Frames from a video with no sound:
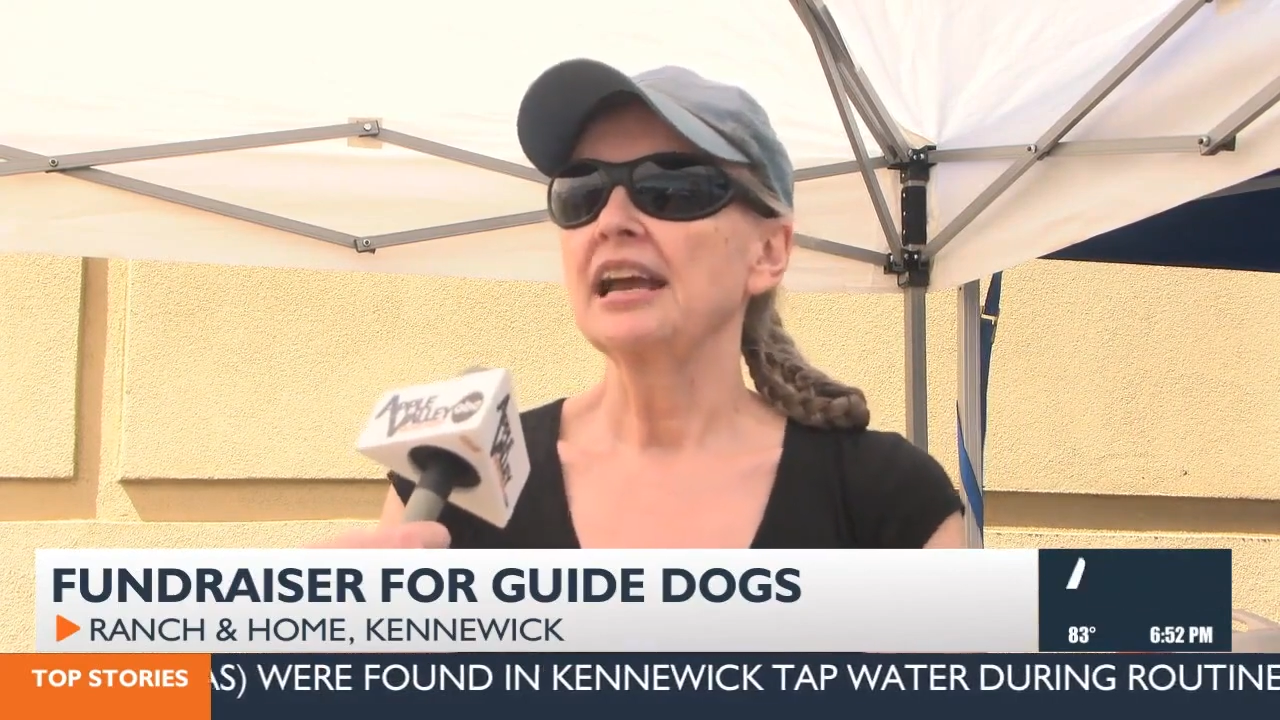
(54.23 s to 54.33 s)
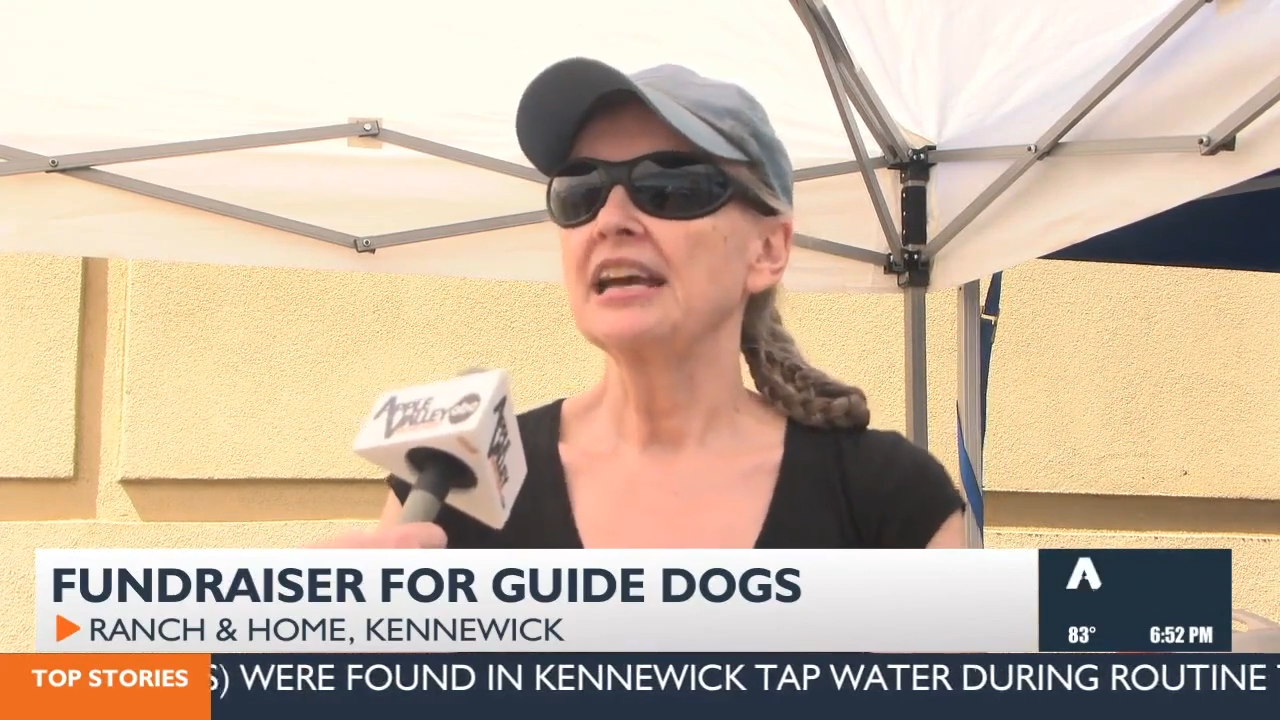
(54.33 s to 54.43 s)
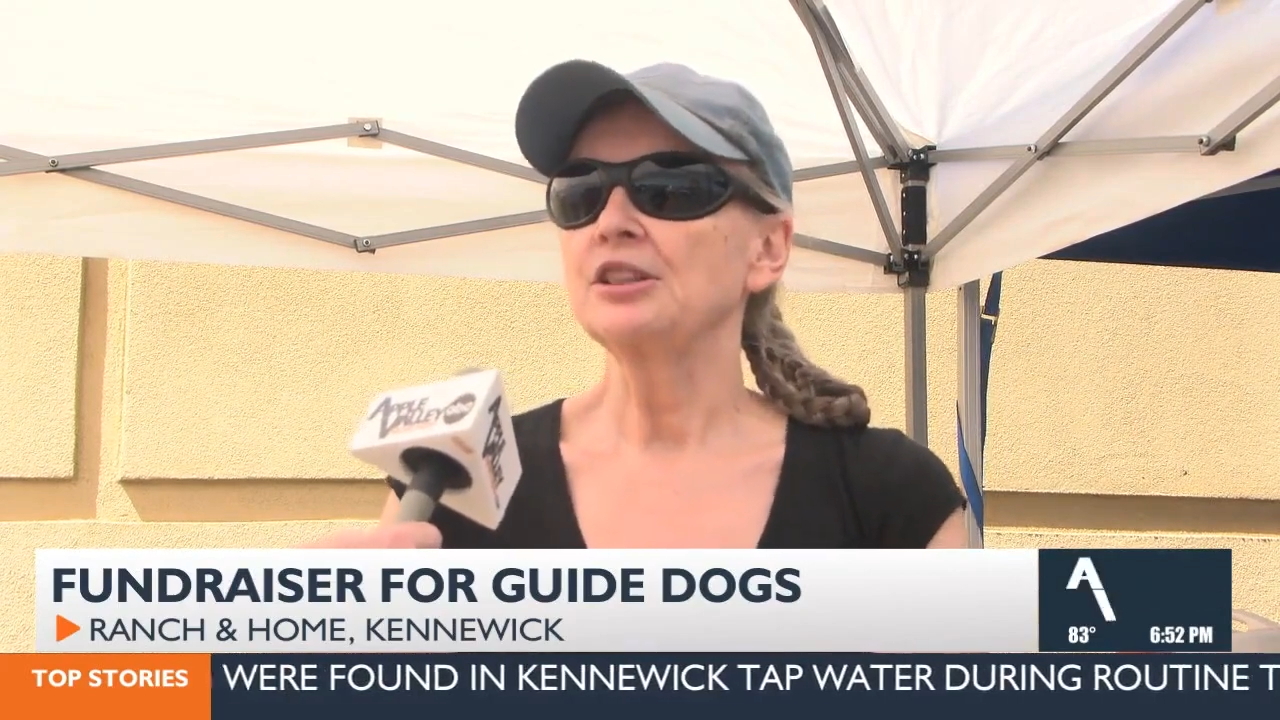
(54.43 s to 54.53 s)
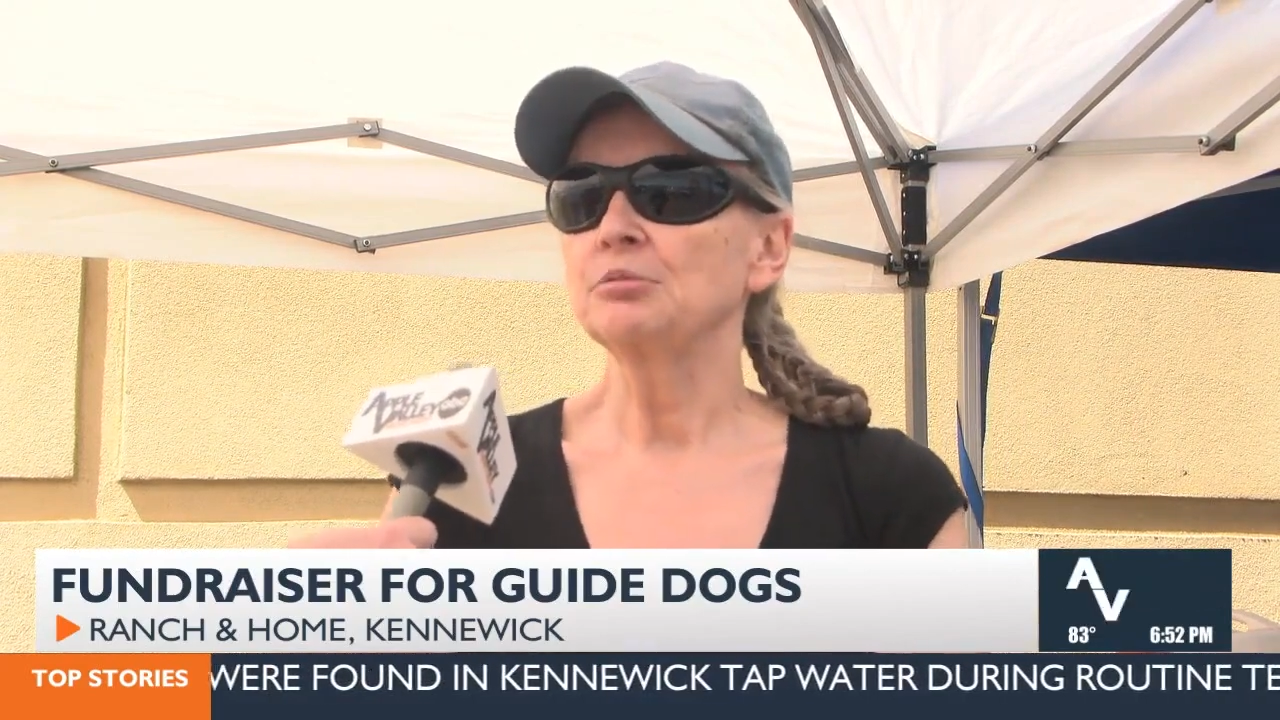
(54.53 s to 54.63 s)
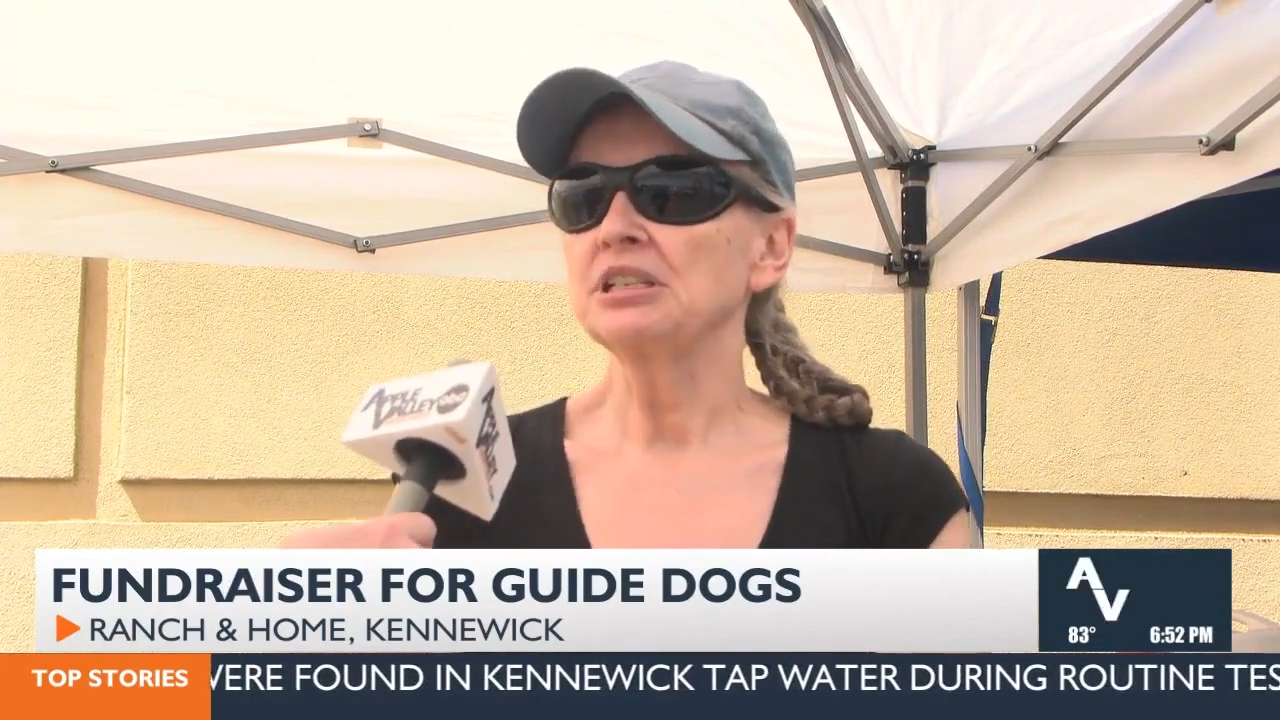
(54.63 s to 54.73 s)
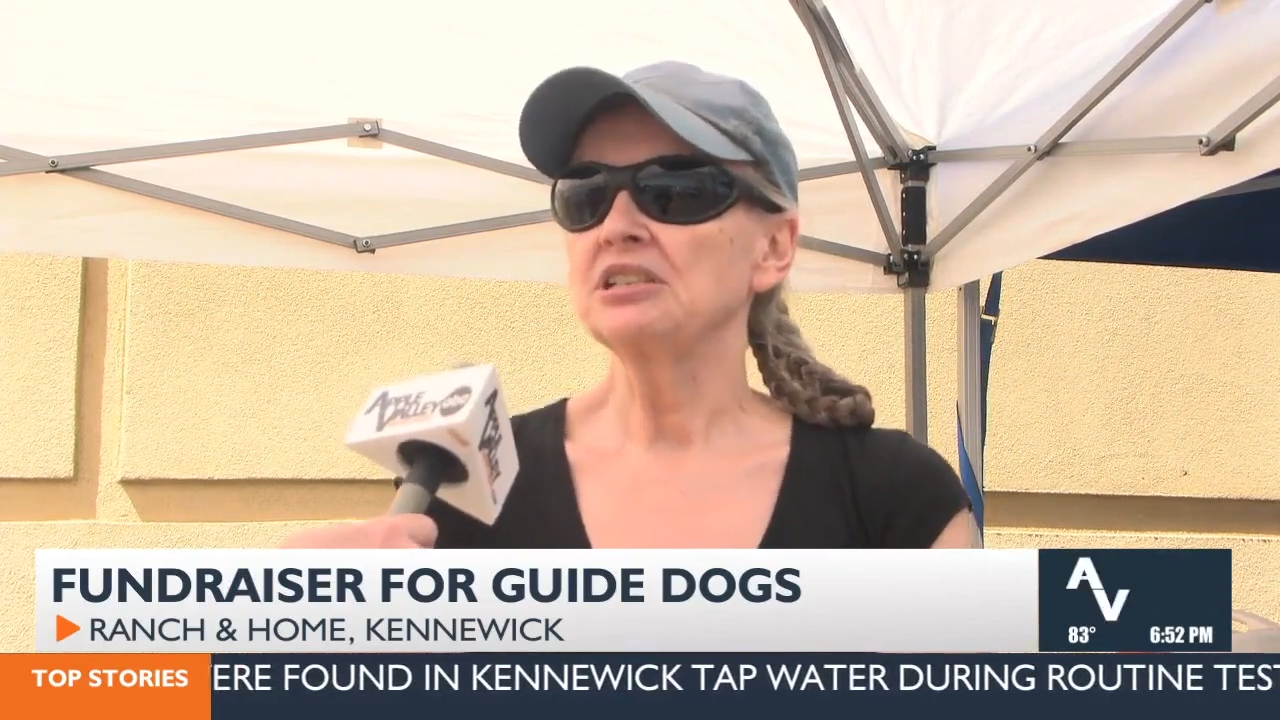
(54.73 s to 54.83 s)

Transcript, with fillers: and the